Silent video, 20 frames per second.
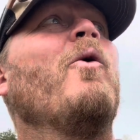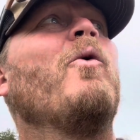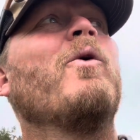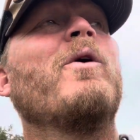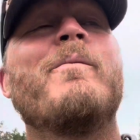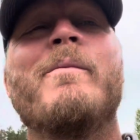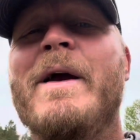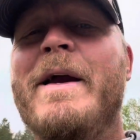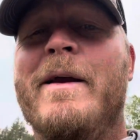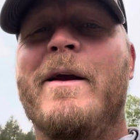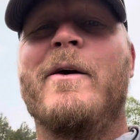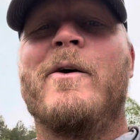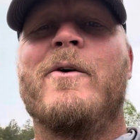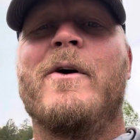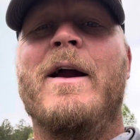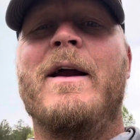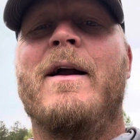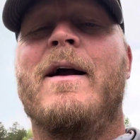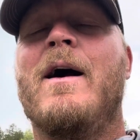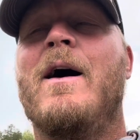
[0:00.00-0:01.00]
making
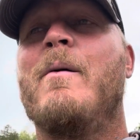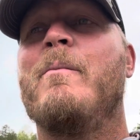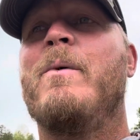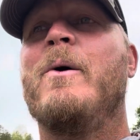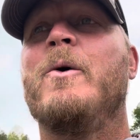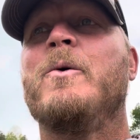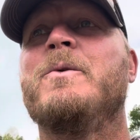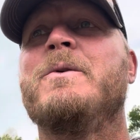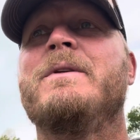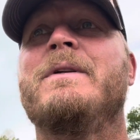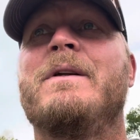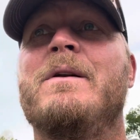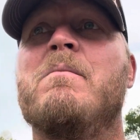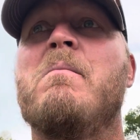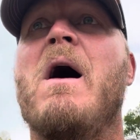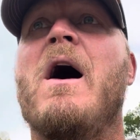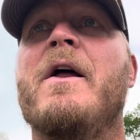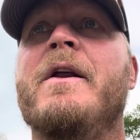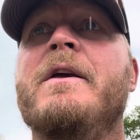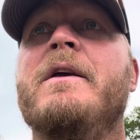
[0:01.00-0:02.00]
great compost in
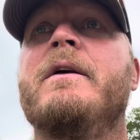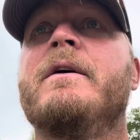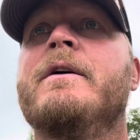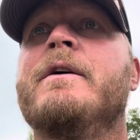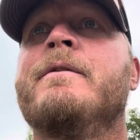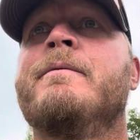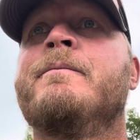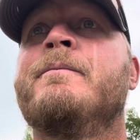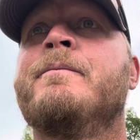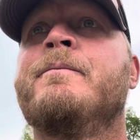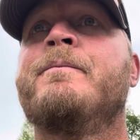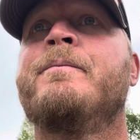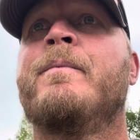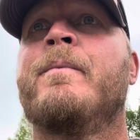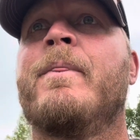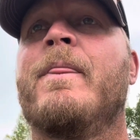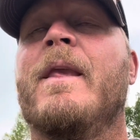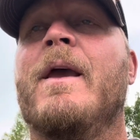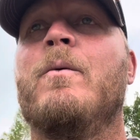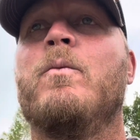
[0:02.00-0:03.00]
about a year.
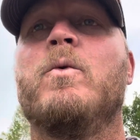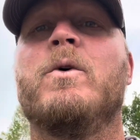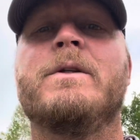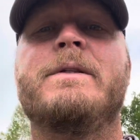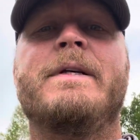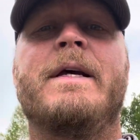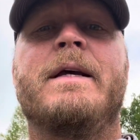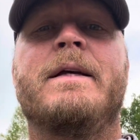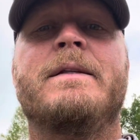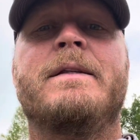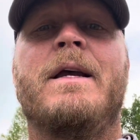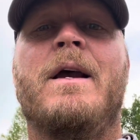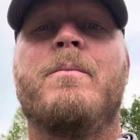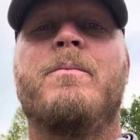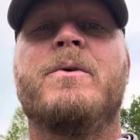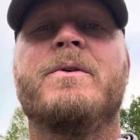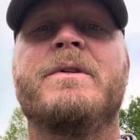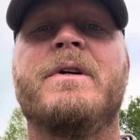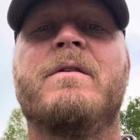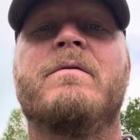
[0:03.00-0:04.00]
And we'll take
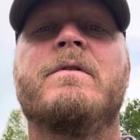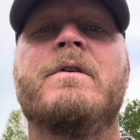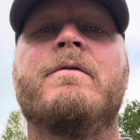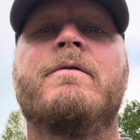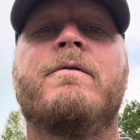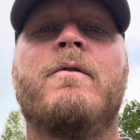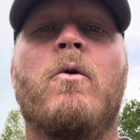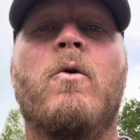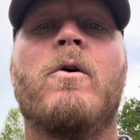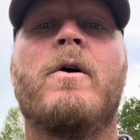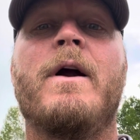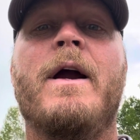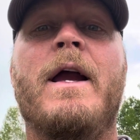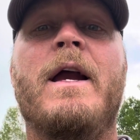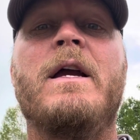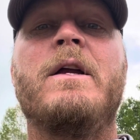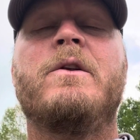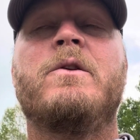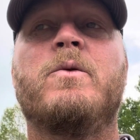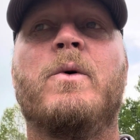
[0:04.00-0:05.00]
samples every 4,
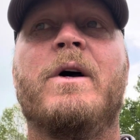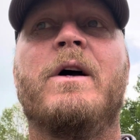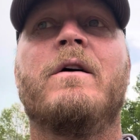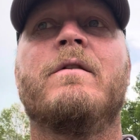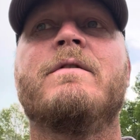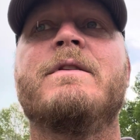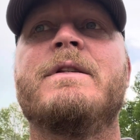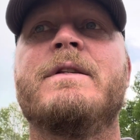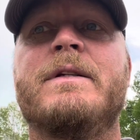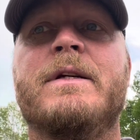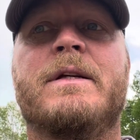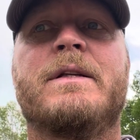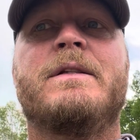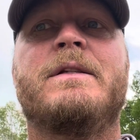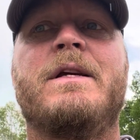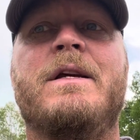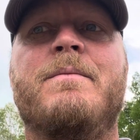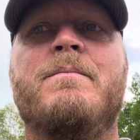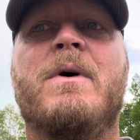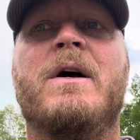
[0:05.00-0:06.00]
8, 12, and
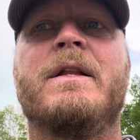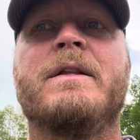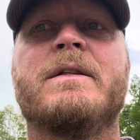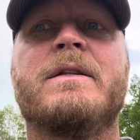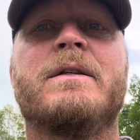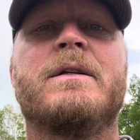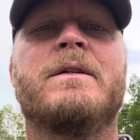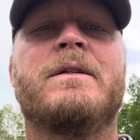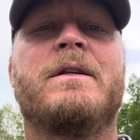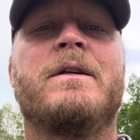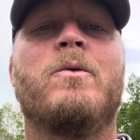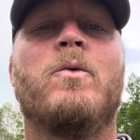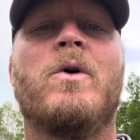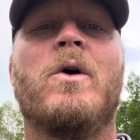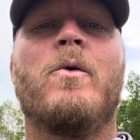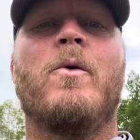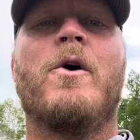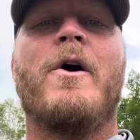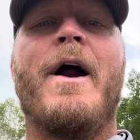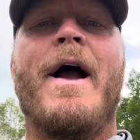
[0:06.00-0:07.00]
16 months to see where
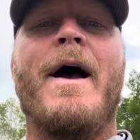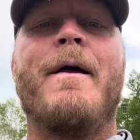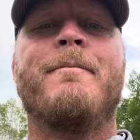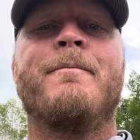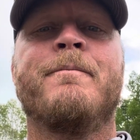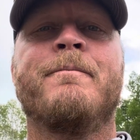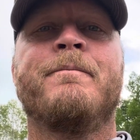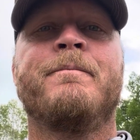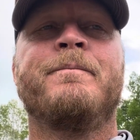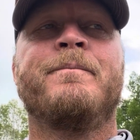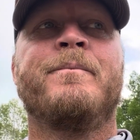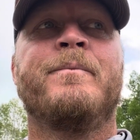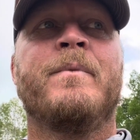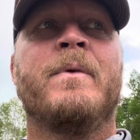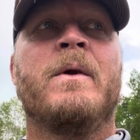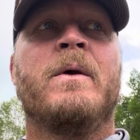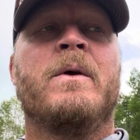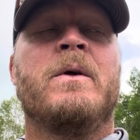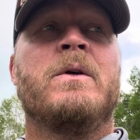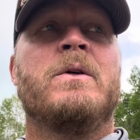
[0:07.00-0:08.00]
we're at.
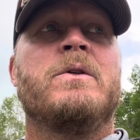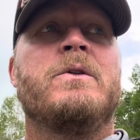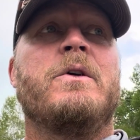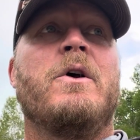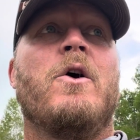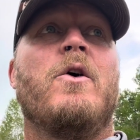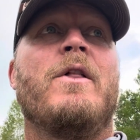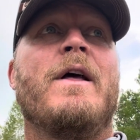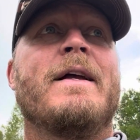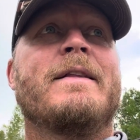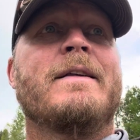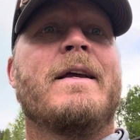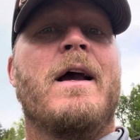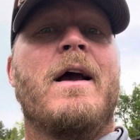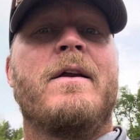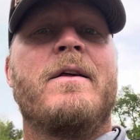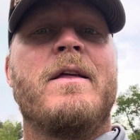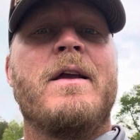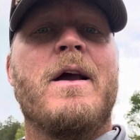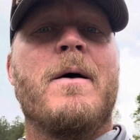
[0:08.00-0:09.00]
So that's
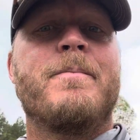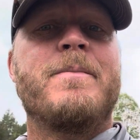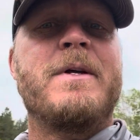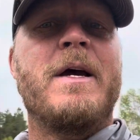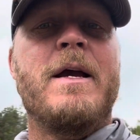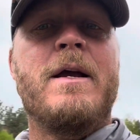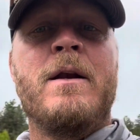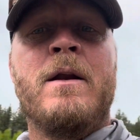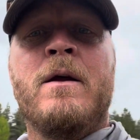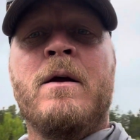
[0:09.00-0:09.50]
kind of the update.